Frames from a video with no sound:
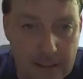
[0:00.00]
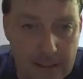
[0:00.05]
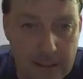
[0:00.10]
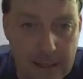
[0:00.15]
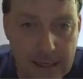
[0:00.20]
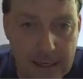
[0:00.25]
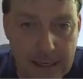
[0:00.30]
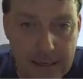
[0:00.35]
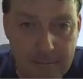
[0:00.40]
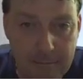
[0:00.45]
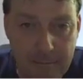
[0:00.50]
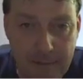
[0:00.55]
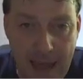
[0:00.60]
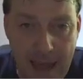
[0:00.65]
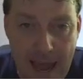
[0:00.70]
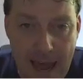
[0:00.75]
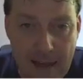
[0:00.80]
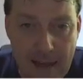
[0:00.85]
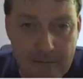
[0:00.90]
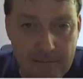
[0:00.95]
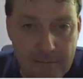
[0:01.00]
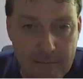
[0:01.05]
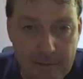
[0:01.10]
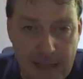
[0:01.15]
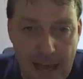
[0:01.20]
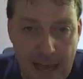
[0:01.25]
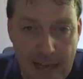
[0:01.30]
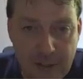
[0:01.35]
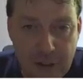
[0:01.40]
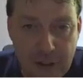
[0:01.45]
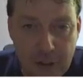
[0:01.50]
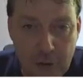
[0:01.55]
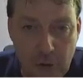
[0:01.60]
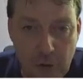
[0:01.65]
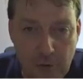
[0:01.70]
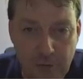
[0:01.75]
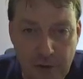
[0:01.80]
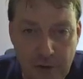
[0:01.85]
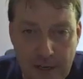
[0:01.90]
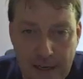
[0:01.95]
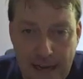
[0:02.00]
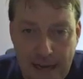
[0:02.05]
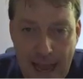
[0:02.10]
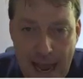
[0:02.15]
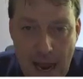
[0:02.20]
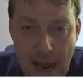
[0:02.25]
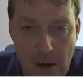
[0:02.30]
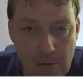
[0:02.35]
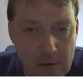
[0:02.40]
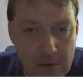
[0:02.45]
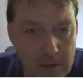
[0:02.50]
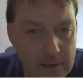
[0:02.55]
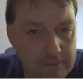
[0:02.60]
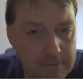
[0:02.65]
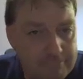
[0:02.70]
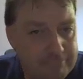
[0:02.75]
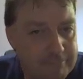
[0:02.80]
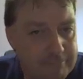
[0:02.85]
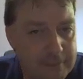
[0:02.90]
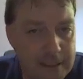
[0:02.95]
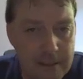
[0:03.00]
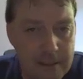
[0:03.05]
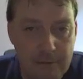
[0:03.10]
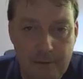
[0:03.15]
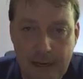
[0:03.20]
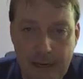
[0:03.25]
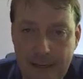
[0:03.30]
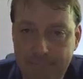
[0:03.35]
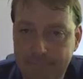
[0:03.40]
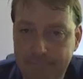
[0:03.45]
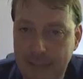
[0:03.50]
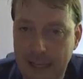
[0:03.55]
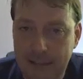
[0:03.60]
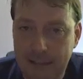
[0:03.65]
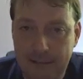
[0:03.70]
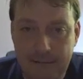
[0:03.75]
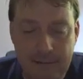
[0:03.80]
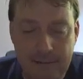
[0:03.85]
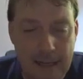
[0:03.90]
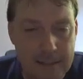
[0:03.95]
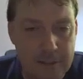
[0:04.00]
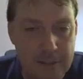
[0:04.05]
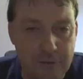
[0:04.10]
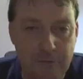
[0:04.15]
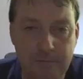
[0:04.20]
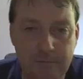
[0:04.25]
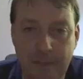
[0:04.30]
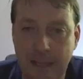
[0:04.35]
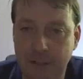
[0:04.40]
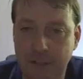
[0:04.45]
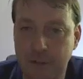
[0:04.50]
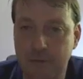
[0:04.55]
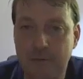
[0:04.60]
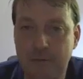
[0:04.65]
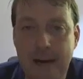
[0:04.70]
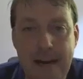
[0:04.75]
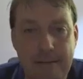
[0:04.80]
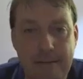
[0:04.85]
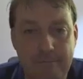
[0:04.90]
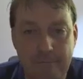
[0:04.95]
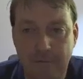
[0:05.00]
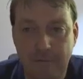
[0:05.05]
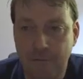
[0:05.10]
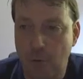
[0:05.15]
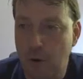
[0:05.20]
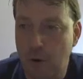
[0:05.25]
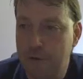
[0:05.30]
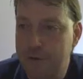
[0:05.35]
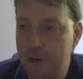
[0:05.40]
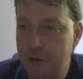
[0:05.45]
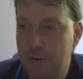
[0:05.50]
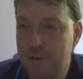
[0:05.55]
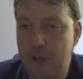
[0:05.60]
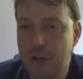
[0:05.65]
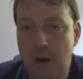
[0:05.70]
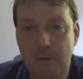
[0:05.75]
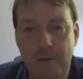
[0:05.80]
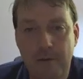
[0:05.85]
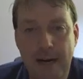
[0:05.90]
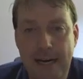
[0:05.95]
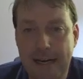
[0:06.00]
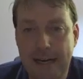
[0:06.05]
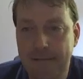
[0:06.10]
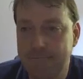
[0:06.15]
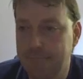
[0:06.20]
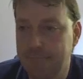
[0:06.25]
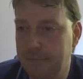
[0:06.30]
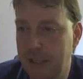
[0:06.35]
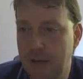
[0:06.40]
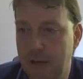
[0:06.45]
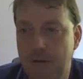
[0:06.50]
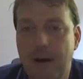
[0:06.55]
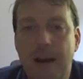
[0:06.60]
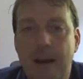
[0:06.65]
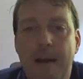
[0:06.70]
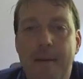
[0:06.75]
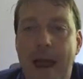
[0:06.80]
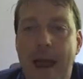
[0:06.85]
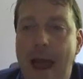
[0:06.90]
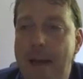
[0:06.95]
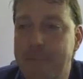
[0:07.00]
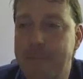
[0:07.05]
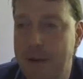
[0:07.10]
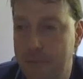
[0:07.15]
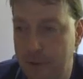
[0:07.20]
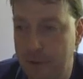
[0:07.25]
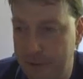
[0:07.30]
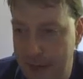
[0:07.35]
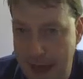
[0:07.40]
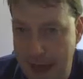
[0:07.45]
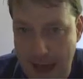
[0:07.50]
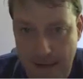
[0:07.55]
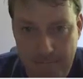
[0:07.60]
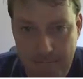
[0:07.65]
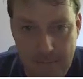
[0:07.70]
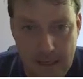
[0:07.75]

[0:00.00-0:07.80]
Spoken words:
That just over an hour. You know what? That's great. 4 views already. You know what? I'm happy with that.